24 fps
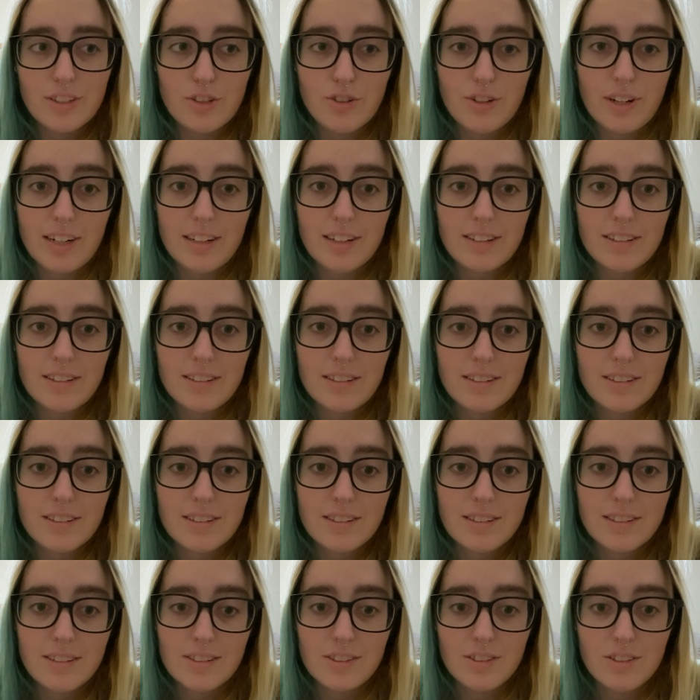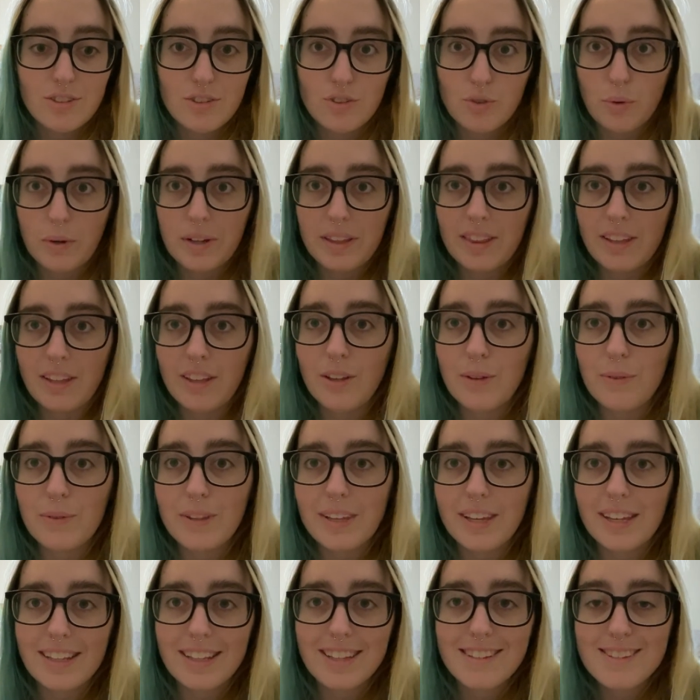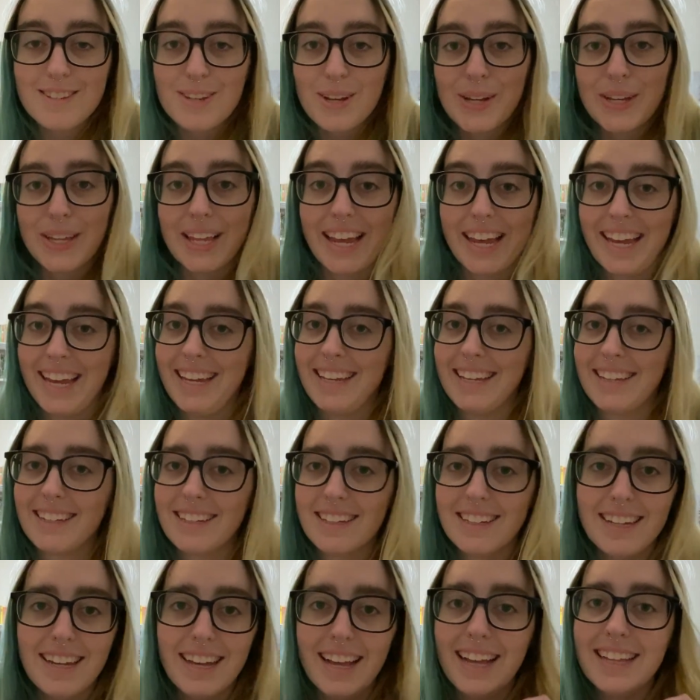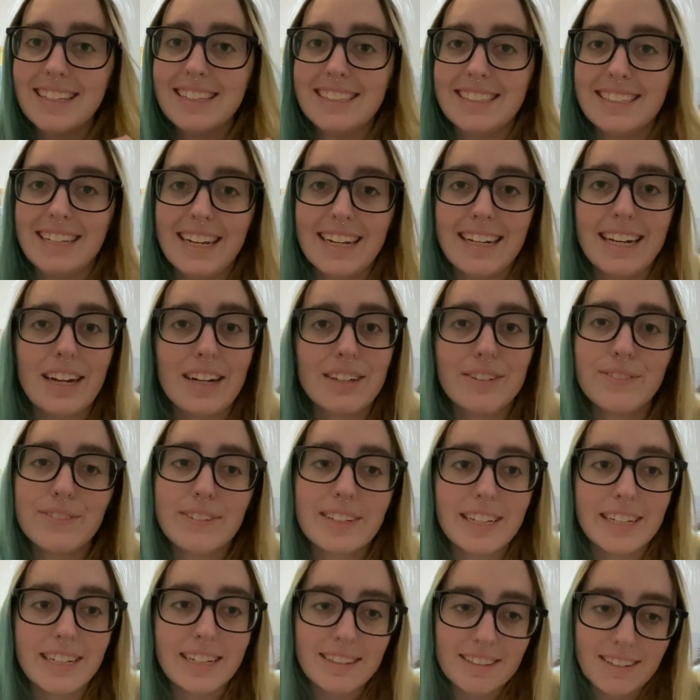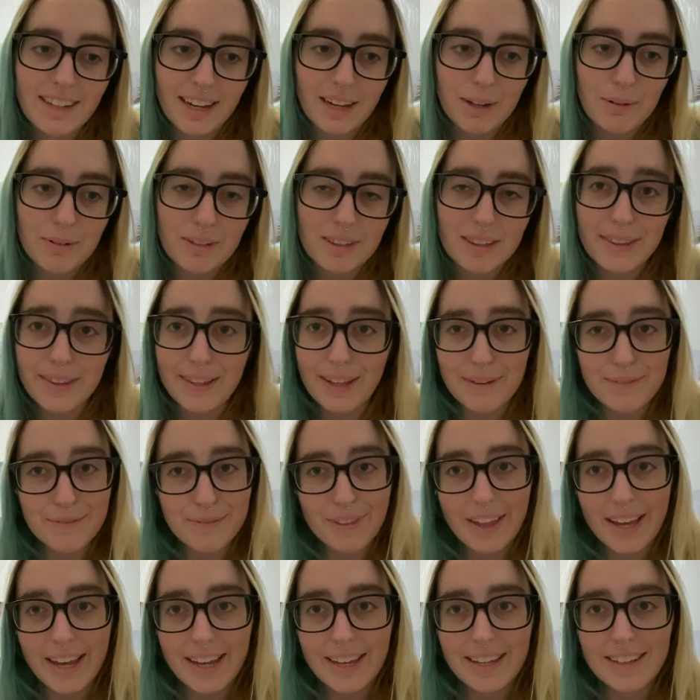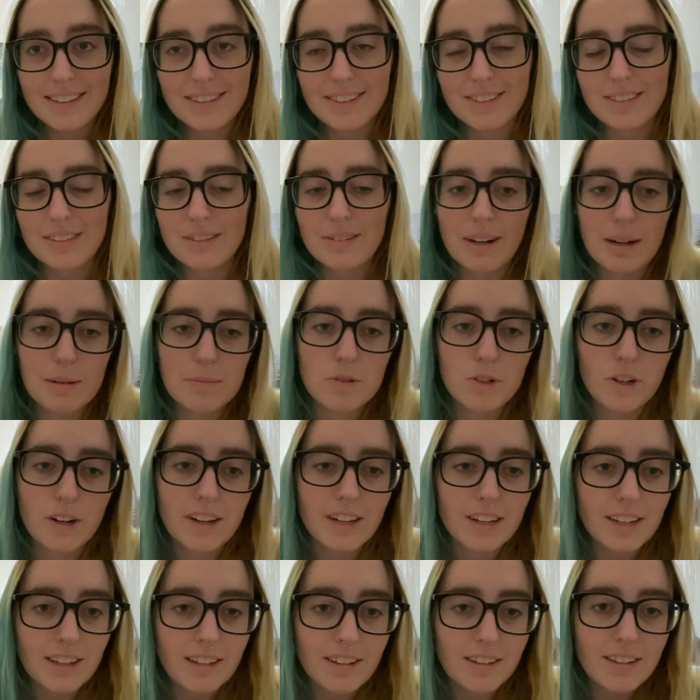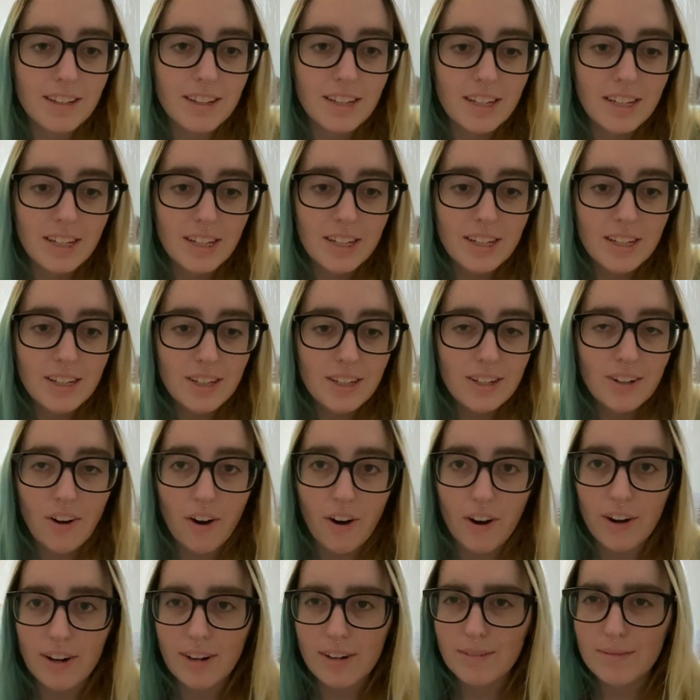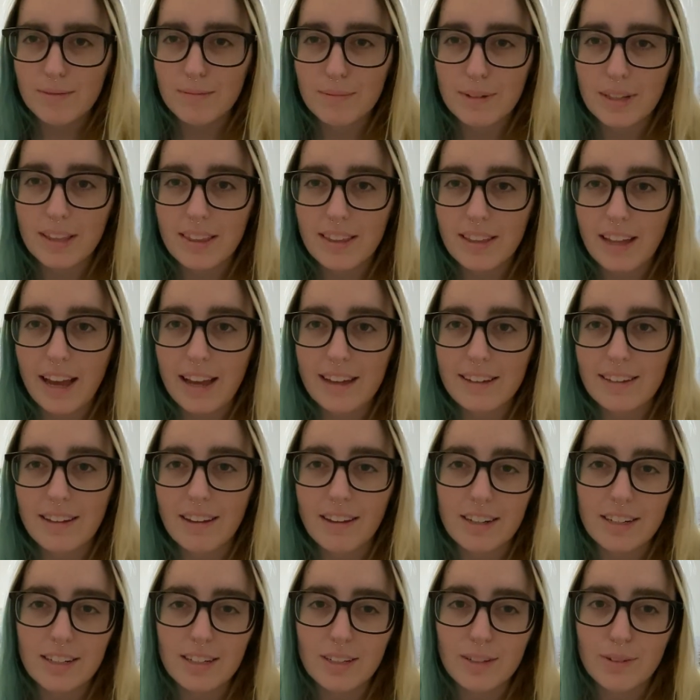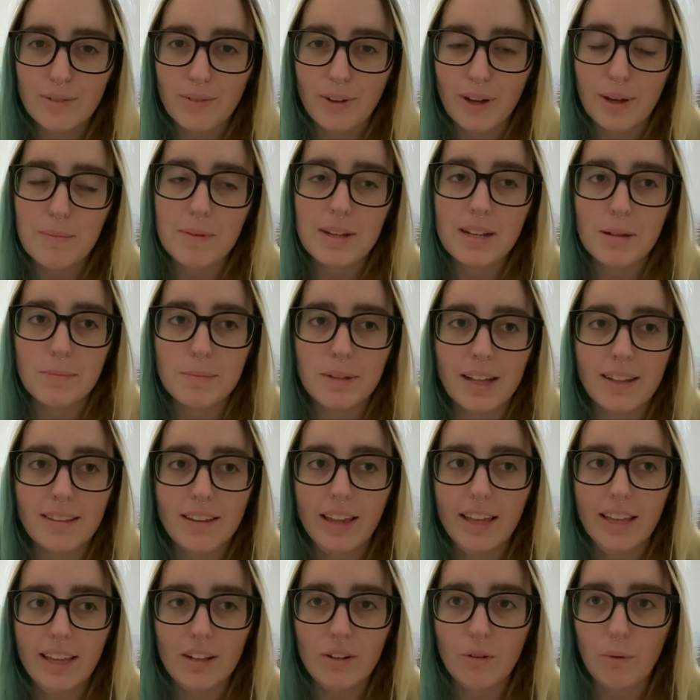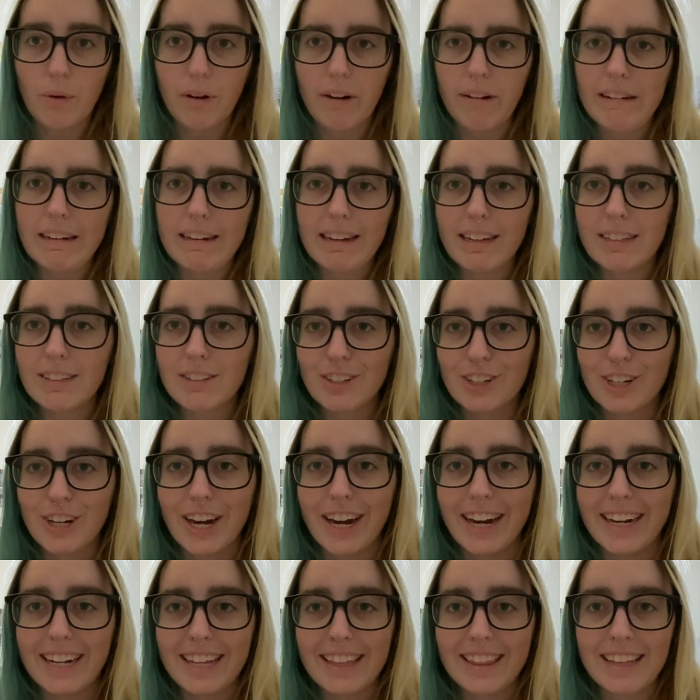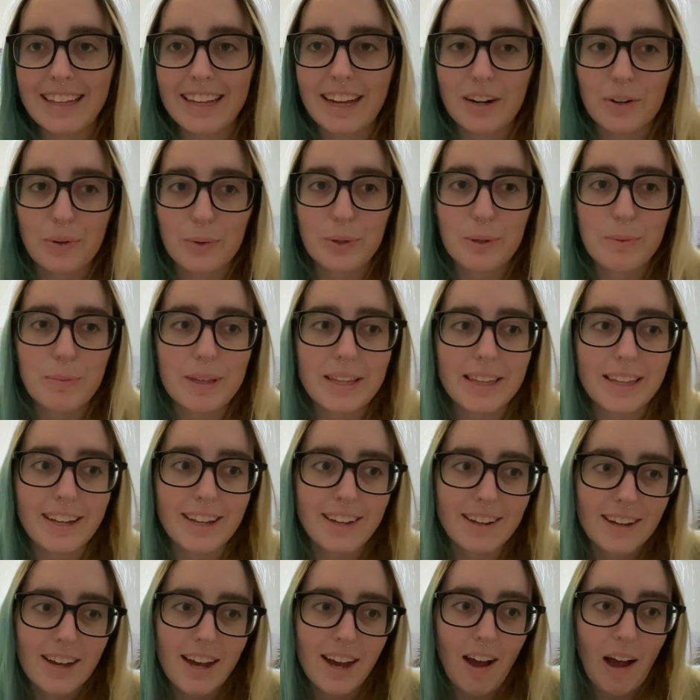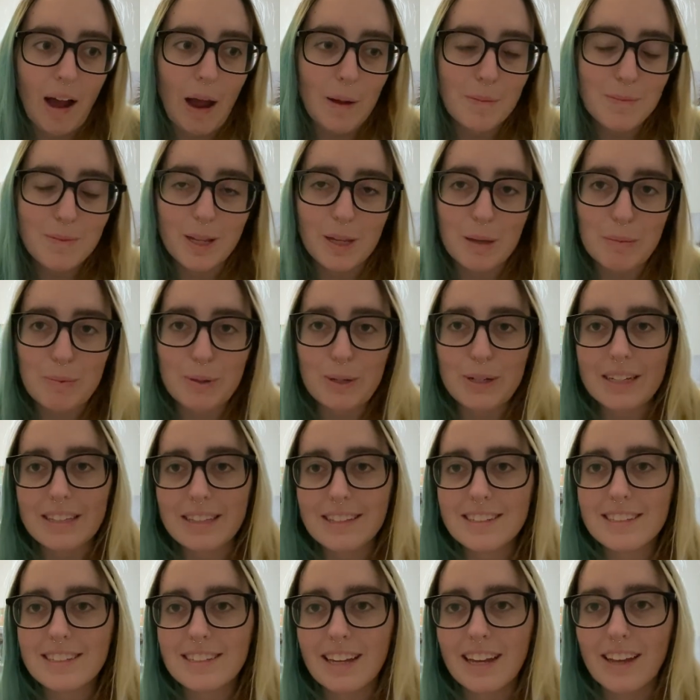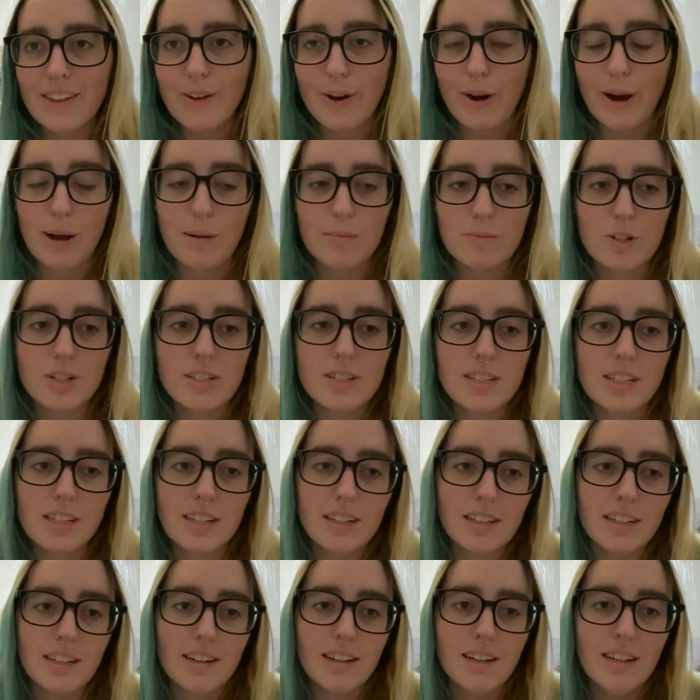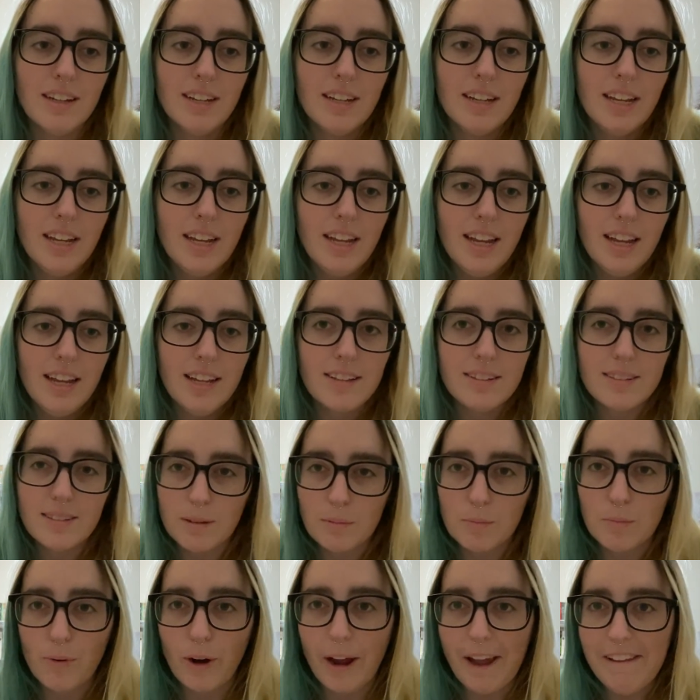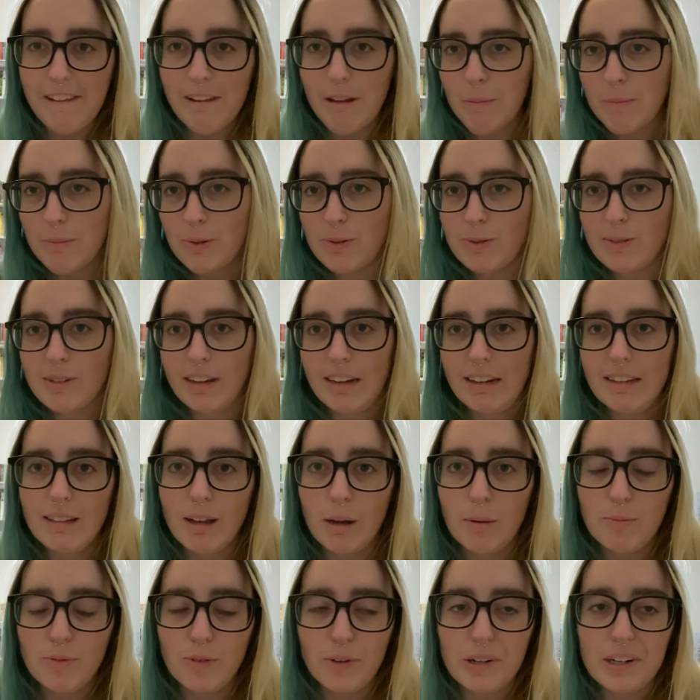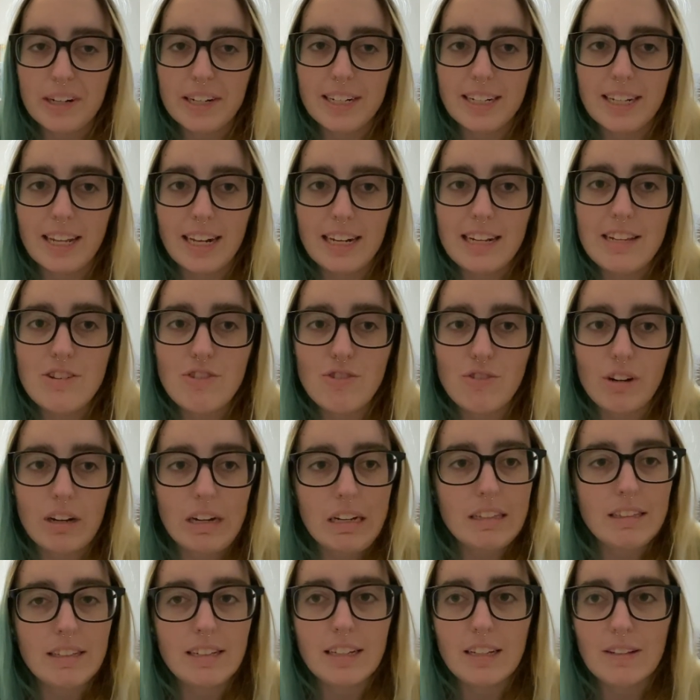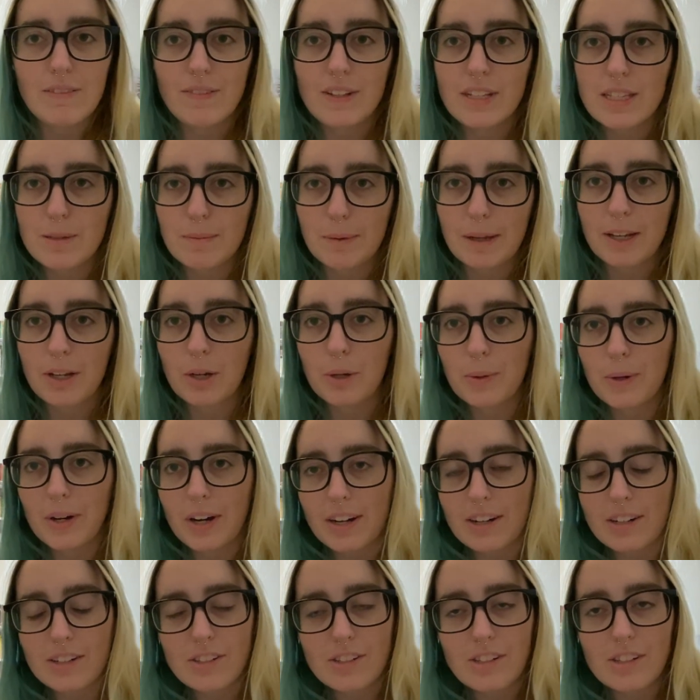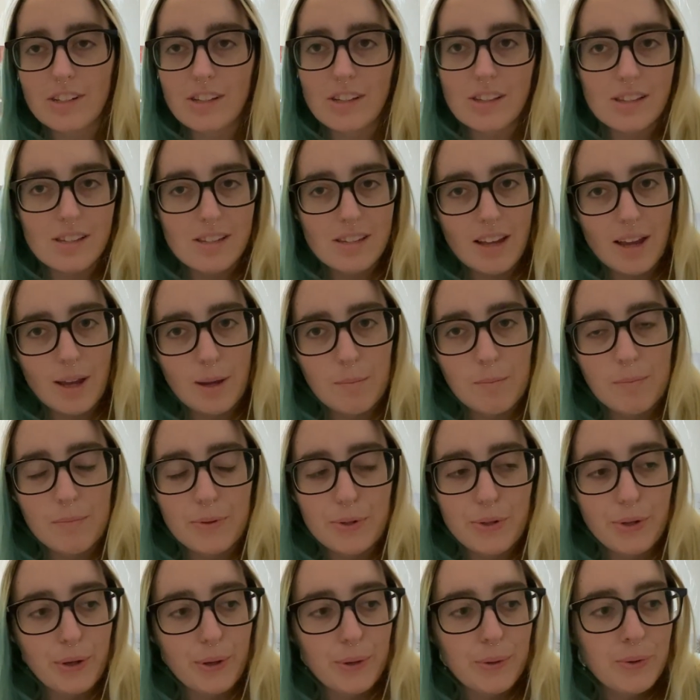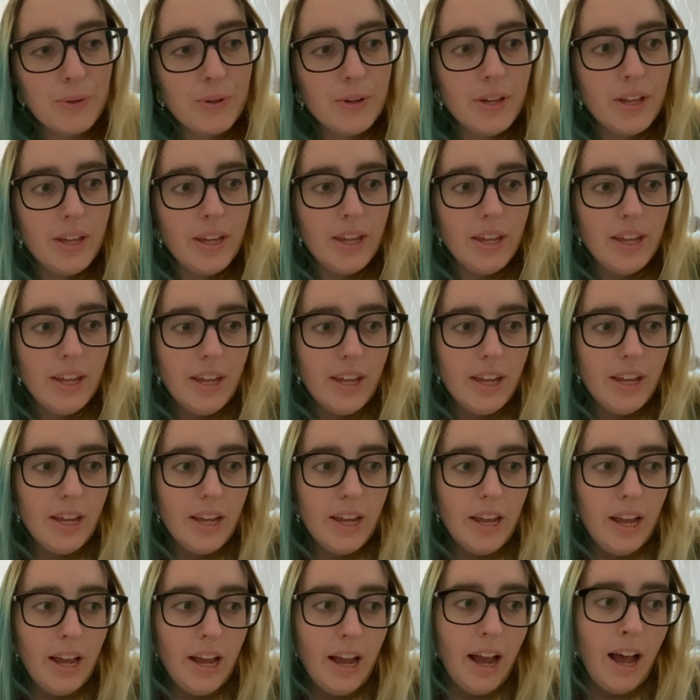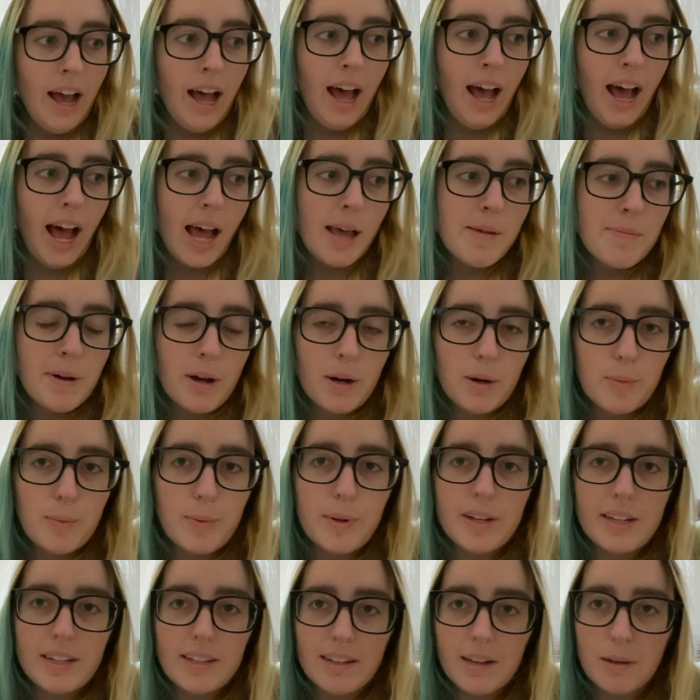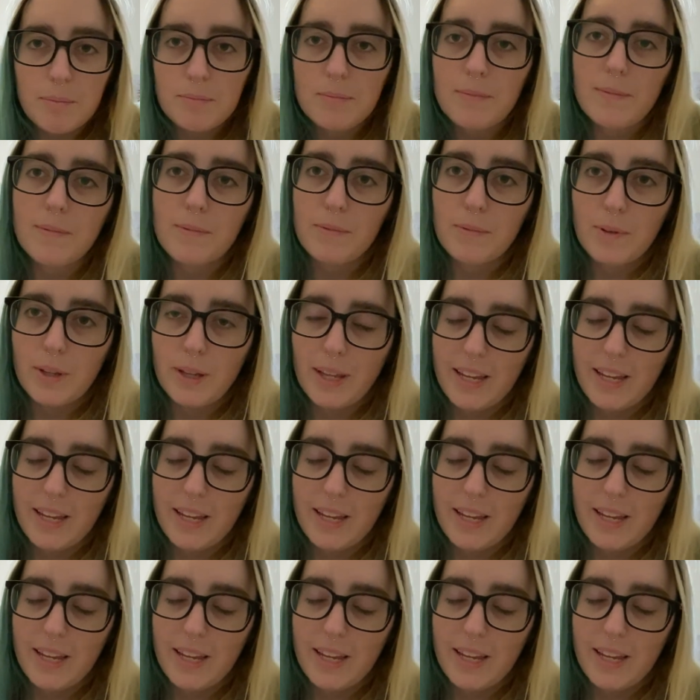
try to join the union so like 10 out of 10 i would love that so i'm trying hard with that kind of i mean i'm not like an organizer or anything i don't want to be like i'm like putting this together i'm just like some random who signed up for it and is trying to convince my coworkers to do the same so i'm hoping i'm um,